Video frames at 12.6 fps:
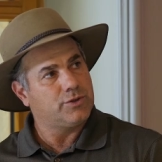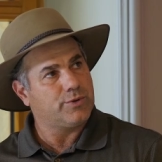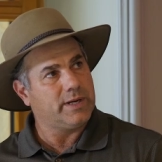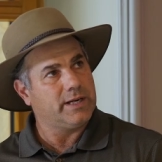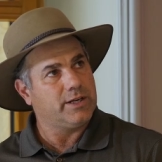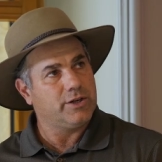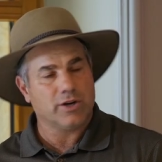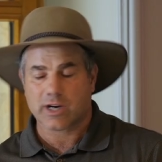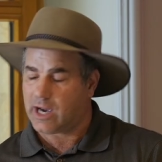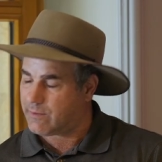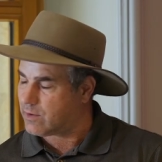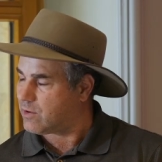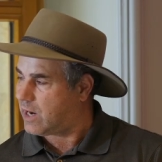treat your
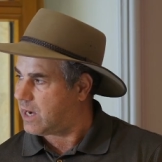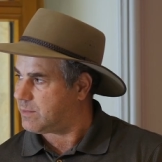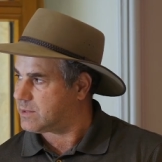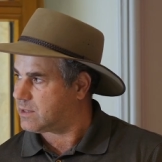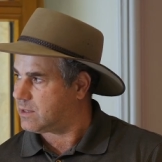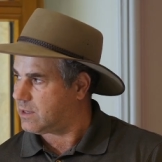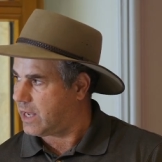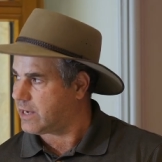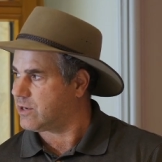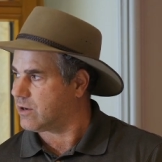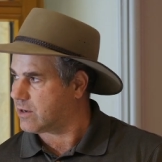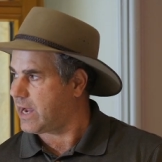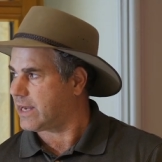cover crops
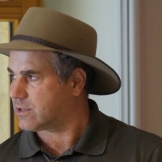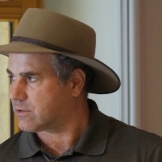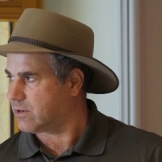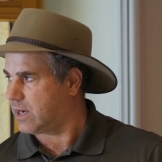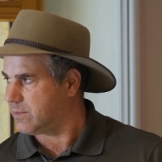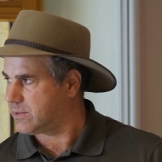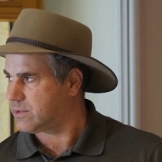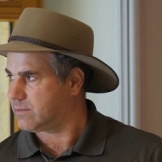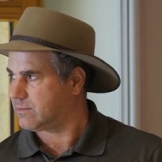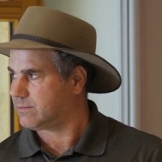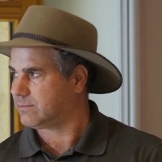like your cash crops.